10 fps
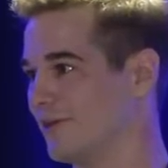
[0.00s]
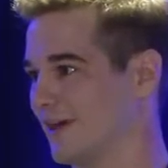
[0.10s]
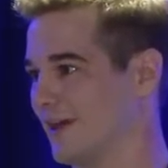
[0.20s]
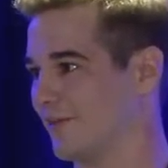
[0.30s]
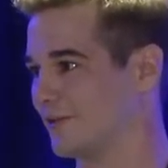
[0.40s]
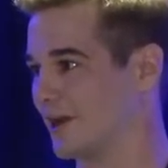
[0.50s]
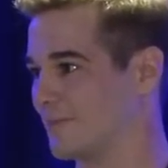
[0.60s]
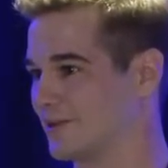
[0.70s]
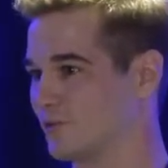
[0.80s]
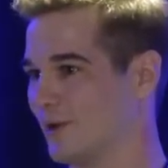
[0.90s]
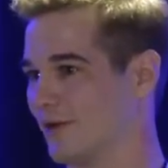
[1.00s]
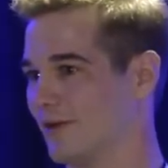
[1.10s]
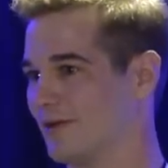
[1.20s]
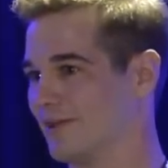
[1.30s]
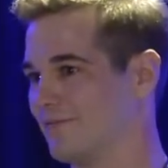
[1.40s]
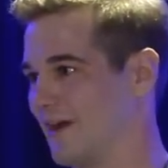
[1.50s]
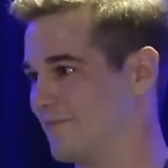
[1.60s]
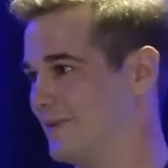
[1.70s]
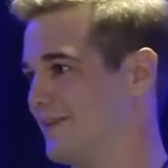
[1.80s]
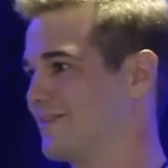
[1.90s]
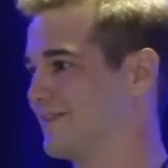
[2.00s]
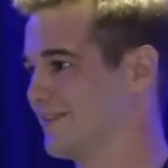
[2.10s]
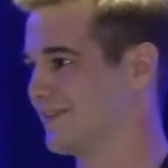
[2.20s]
and I learned how to make Twitter in 5 minutes.